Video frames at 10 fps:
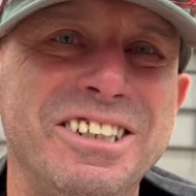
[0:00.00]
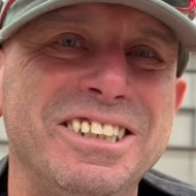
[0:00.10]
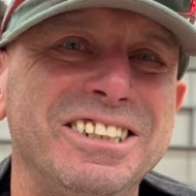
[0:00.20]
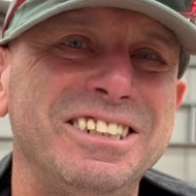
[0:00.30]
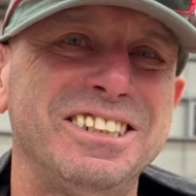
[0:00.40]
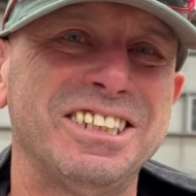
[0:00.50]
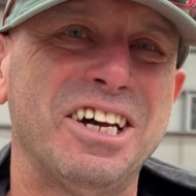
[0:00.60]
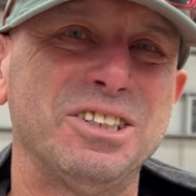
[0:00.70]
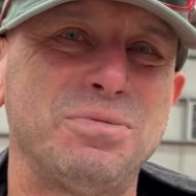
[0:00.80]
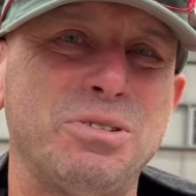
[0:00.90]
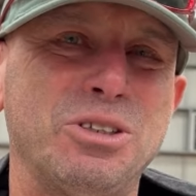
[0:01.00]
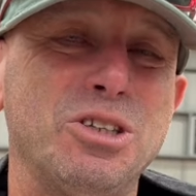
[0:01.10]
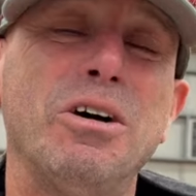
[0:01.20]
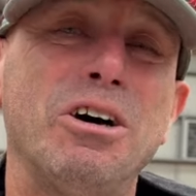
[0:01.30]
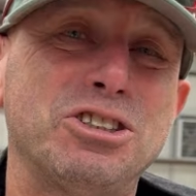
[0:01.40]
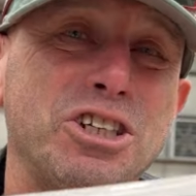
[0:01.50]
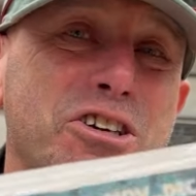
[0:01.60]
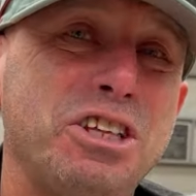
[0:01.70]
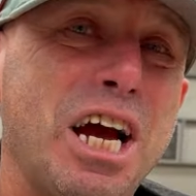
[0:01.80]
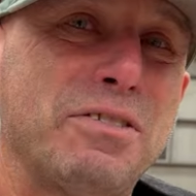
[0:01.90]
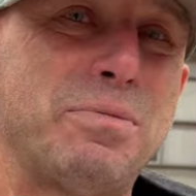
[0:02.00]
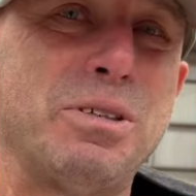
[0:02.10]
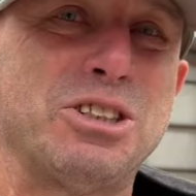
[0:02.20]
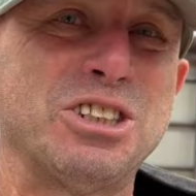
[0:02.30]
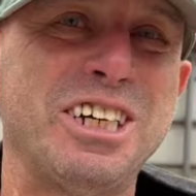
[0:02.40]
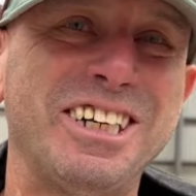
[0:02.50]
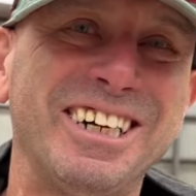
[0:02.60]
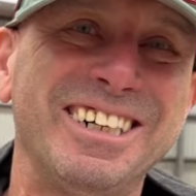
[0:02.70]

Nice, mate. So nice. Cool. I'll show you the after pictures later.